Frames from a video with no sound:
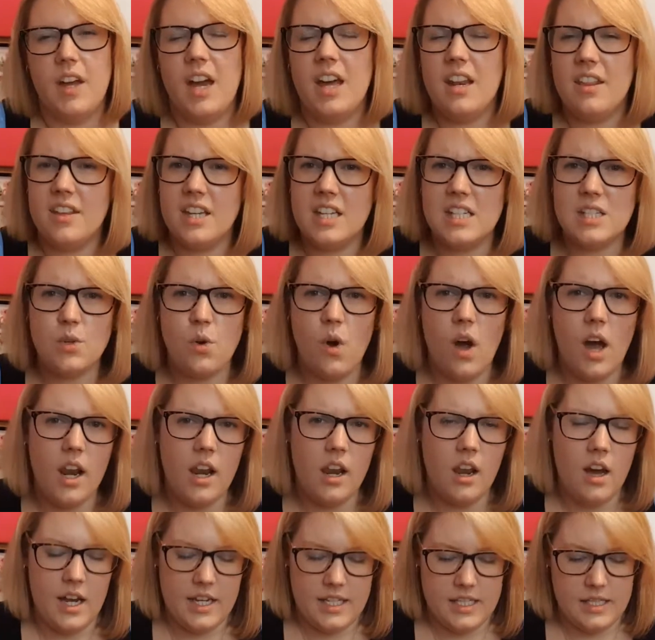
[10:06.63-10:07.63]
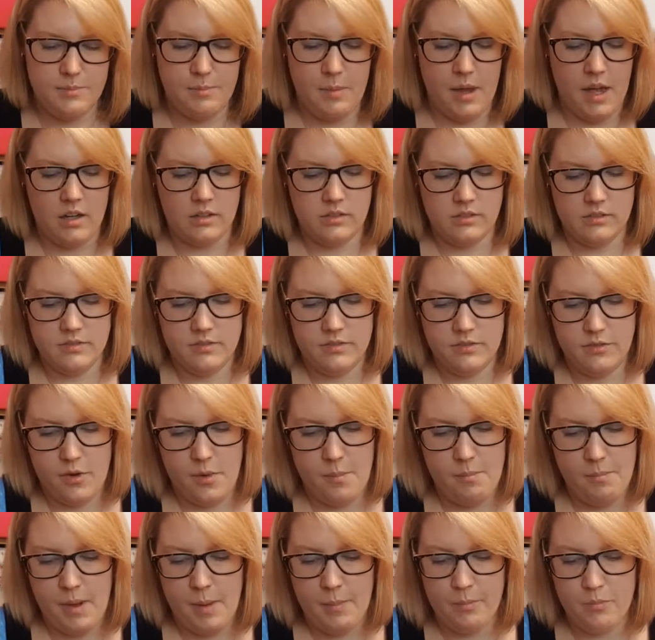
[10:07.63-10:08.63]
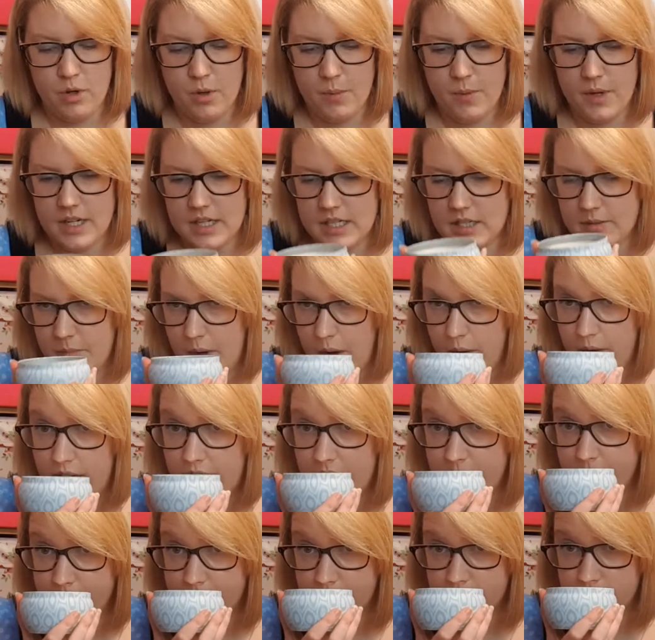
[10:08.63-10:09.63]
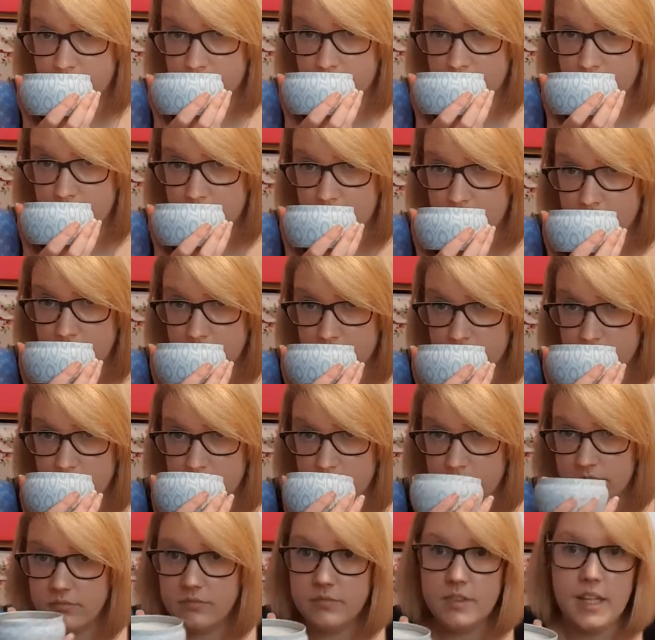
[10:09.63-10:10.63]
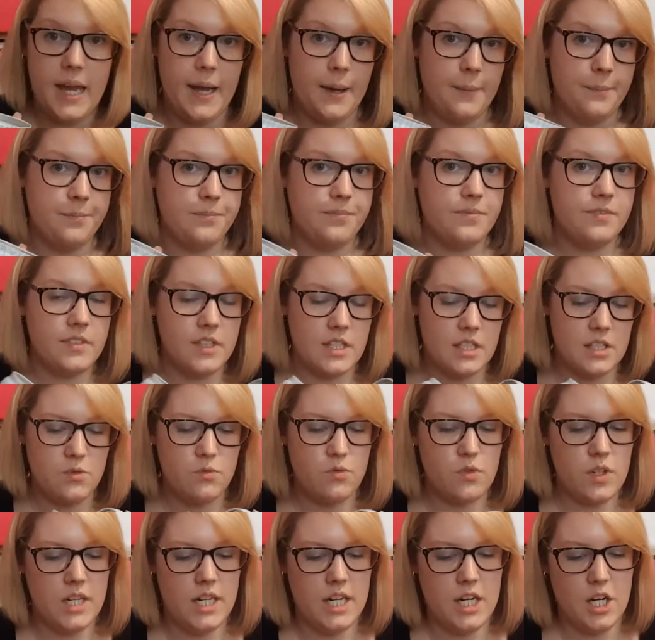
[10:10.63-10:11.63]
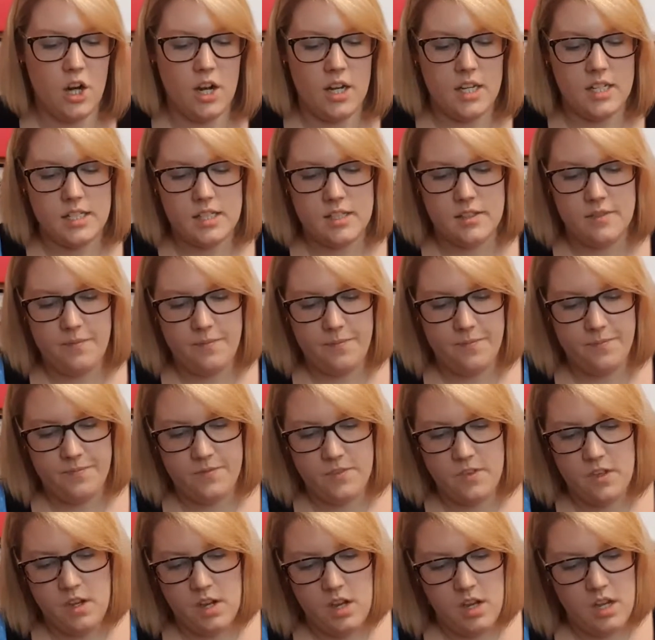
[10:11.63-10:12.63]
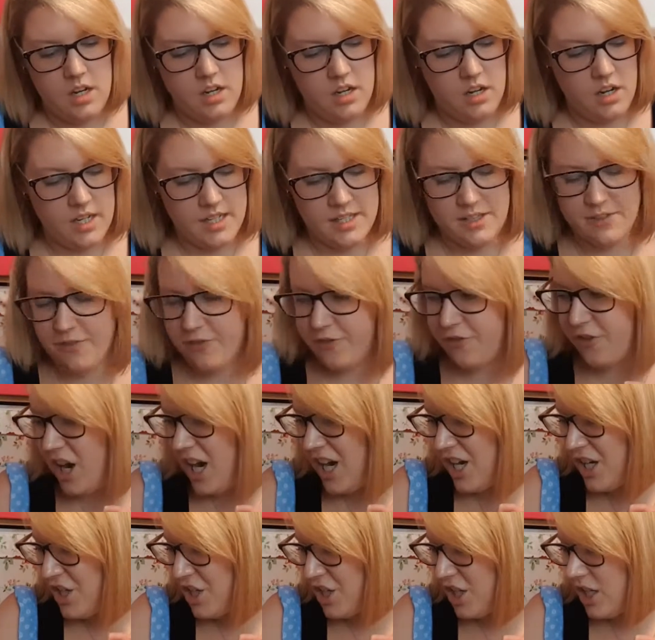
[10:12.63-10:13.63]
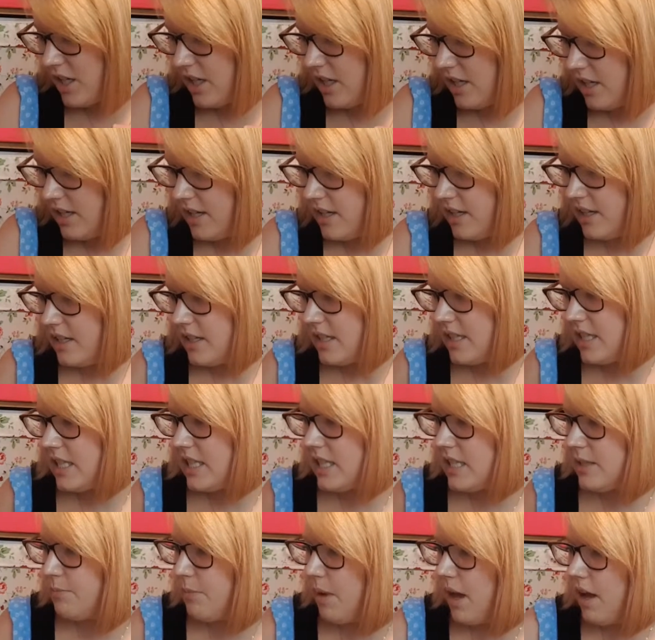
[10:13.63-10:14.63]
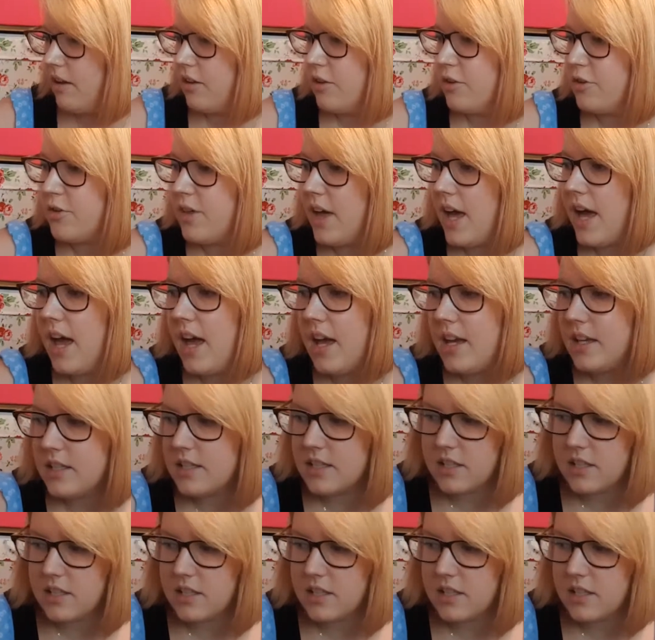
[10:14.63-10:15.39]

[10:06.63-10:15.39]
I think it's quite a light smell from memory when I smell it. Yeah, it's really nice. Nice fresh smell there.